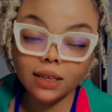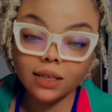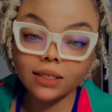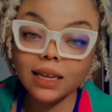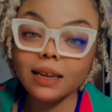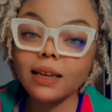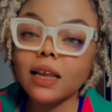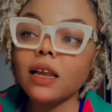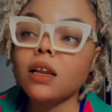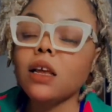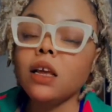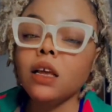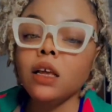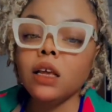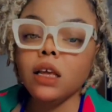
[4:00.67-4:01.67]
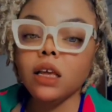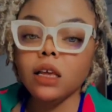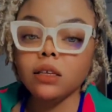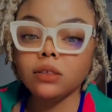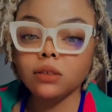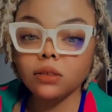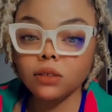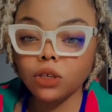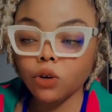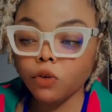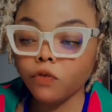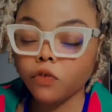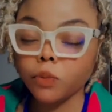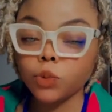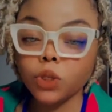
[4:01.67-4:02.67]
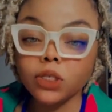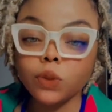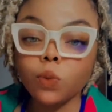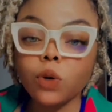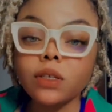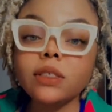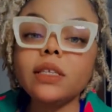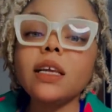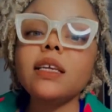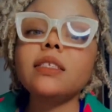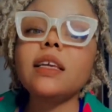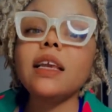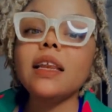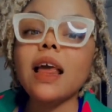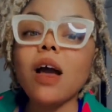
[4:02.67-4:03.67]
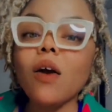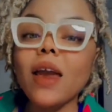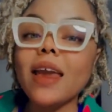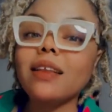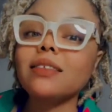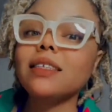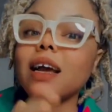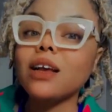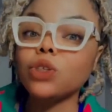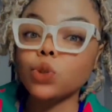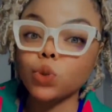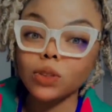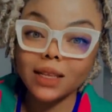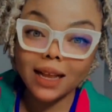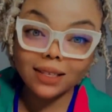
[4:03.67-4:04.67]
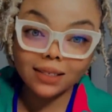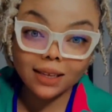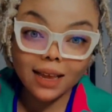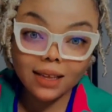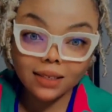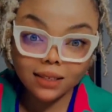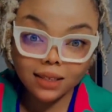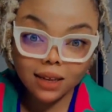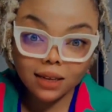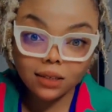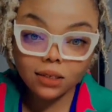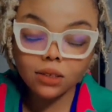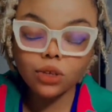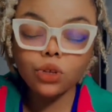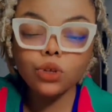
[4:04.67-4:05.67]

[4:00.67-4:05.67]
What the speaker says: days, and then is from 21 days it now enters to 38 days,